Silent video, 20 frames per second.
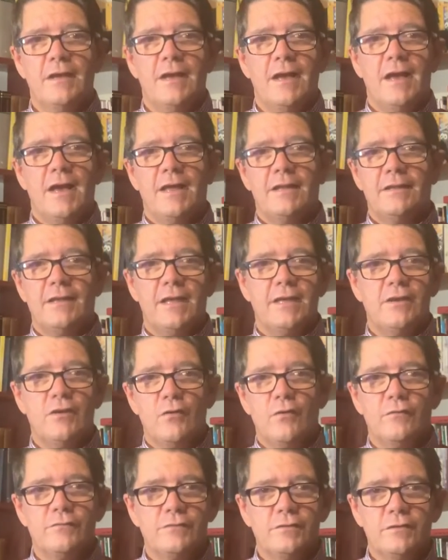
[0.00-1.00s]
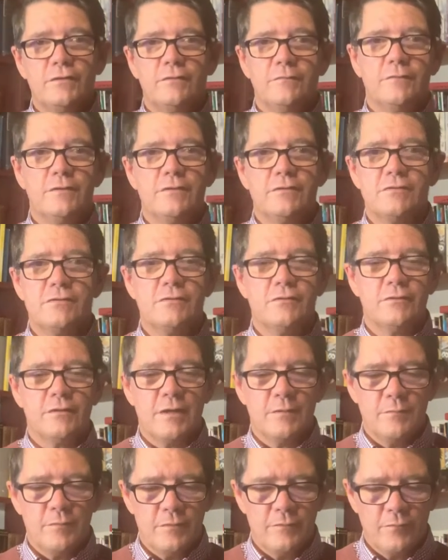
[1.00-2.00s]
and they go off to university or
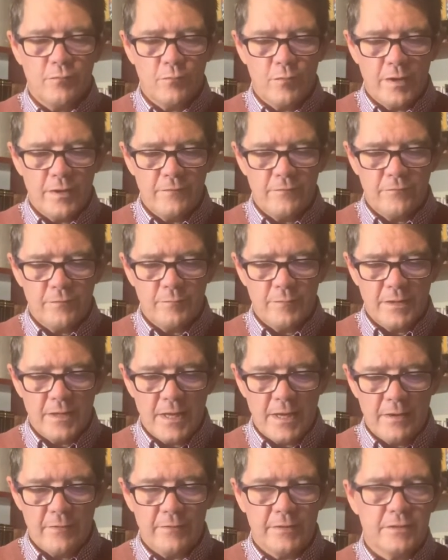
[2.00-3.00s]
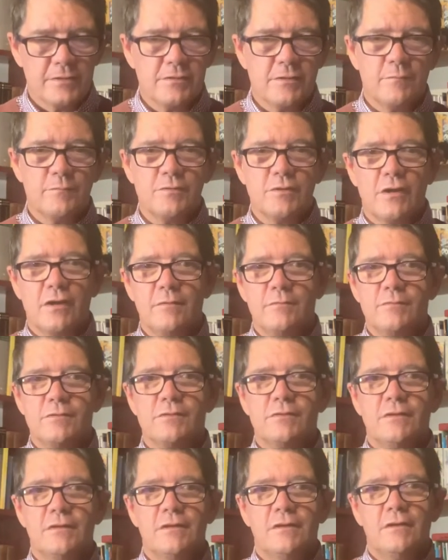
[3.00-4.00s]
they move away from the area, sometimes
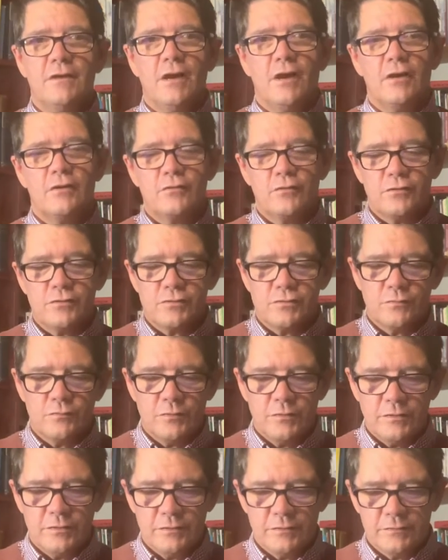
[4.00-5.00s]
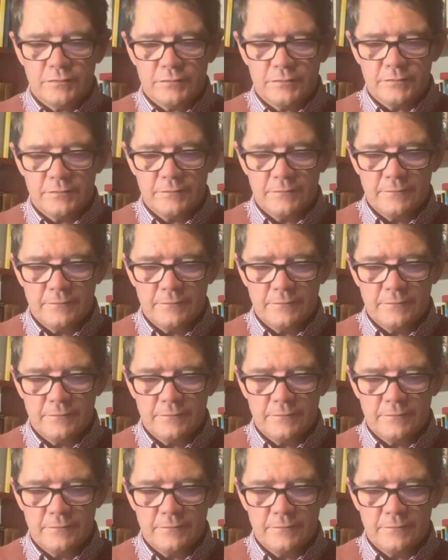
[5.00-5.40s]
across the world.